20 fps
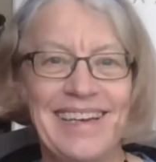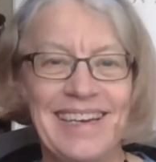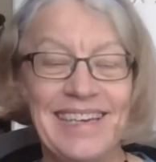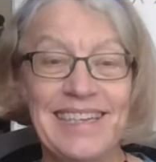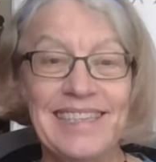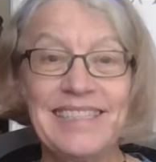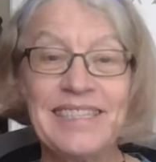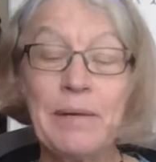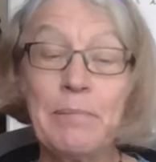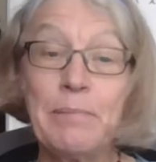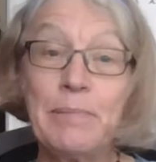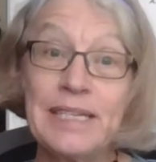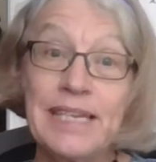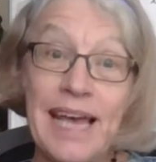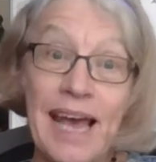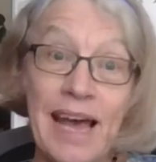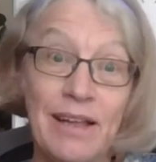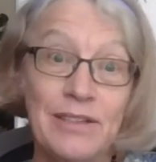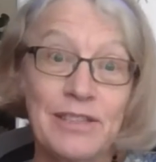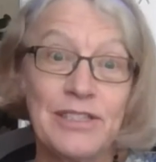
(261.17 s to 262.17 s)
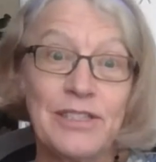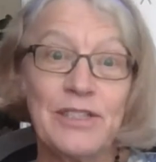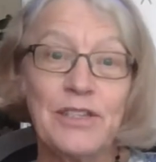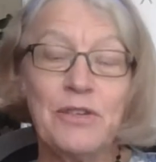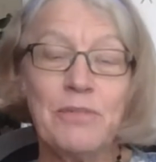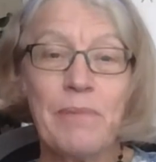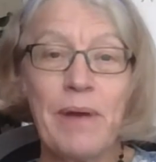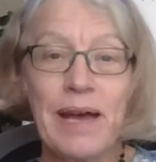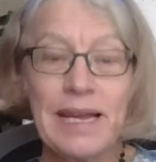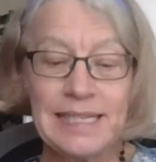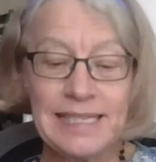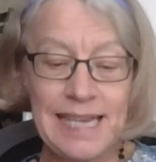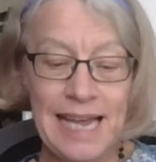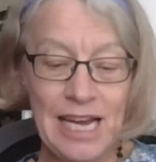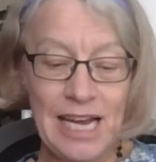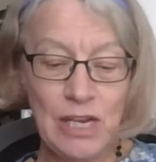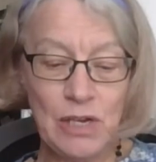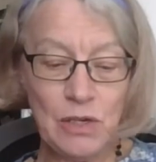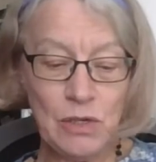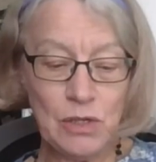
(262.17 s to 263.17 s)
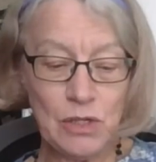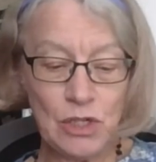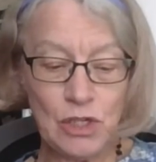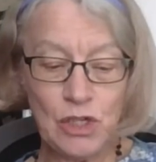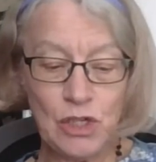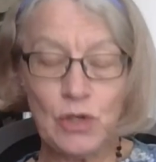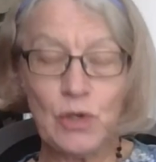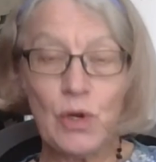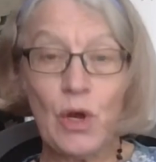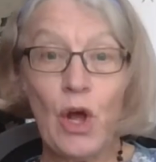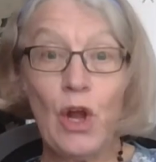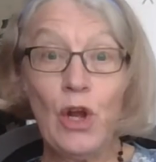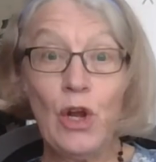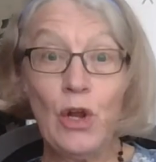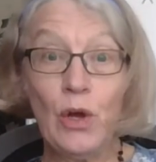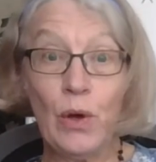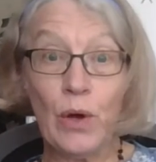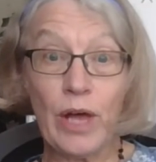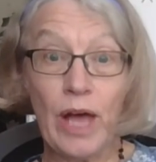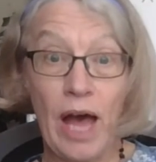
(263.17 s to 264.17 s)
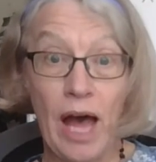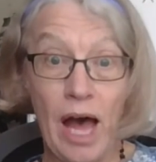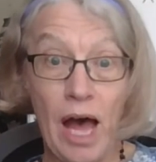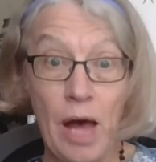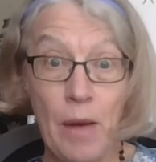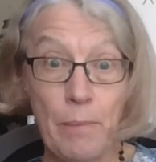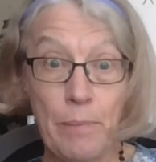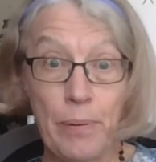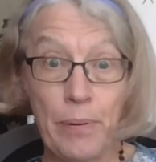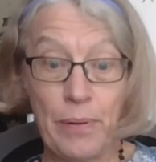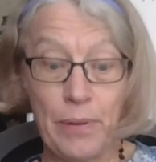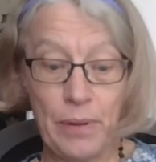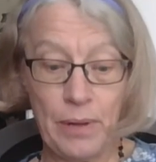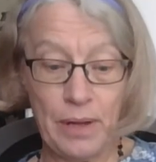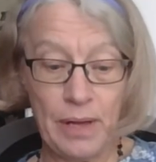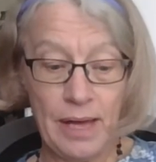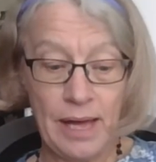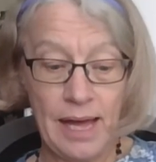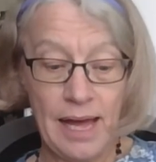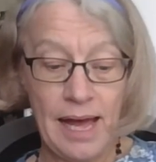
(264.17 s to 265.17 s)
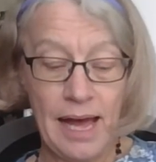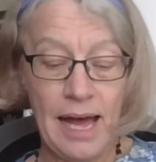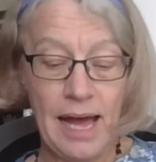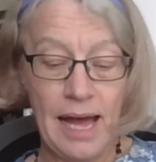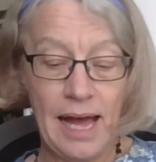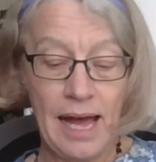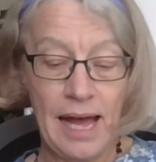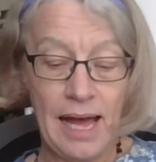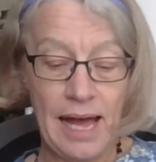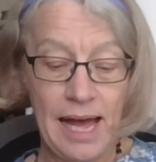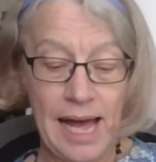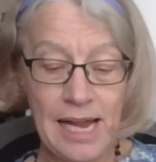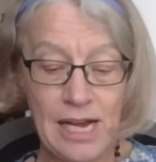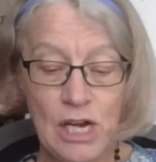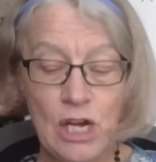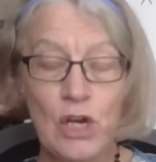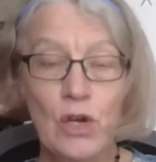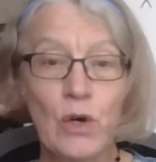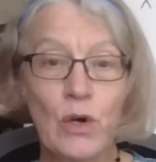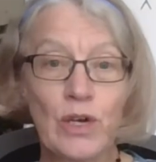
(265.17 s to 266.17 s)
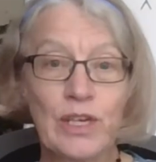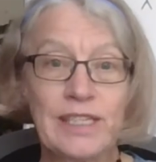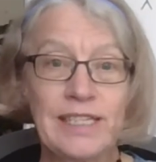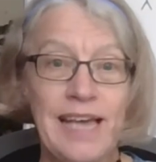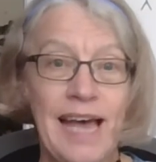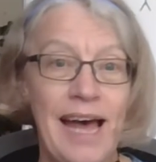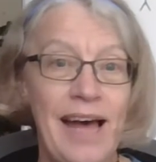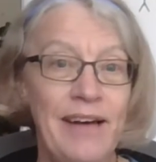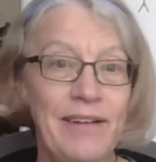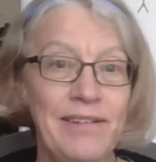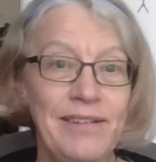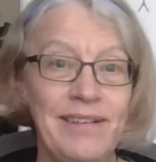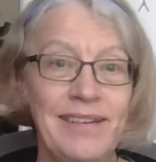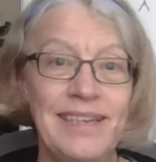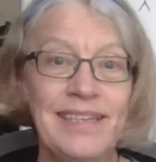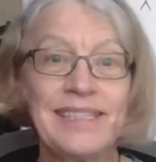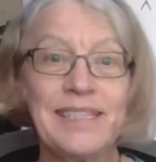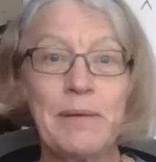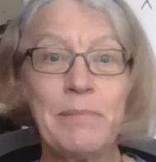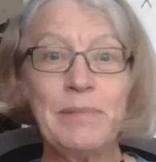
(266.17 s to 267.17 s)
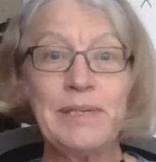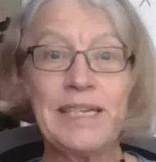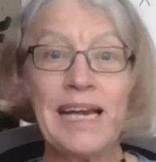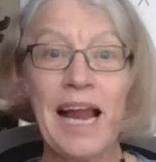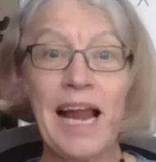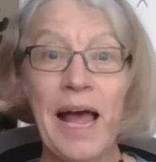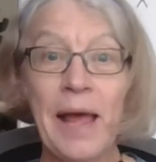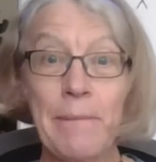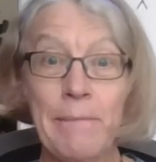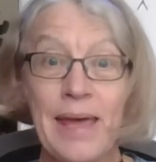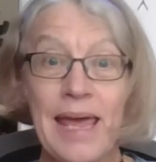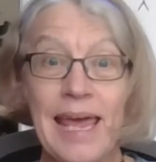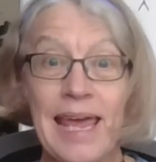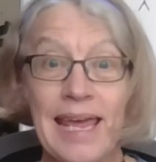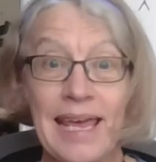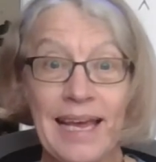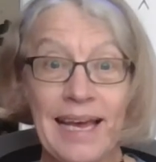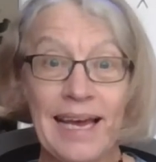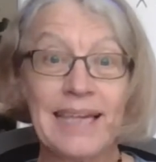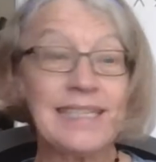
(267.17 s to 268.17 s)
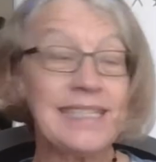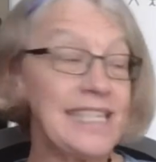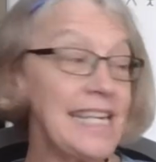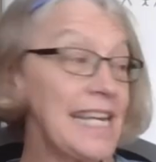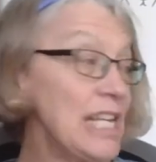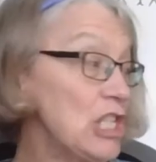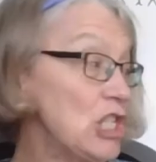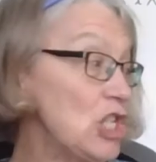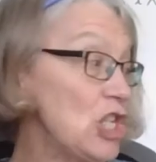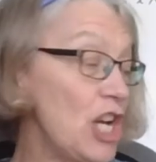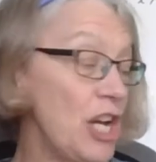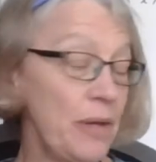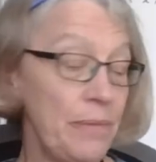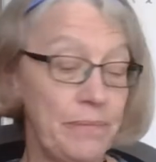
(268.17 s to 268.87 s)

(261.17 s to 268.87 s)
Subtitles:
Somebody else who might tell you to look up and look down is somebody like me, a teacher.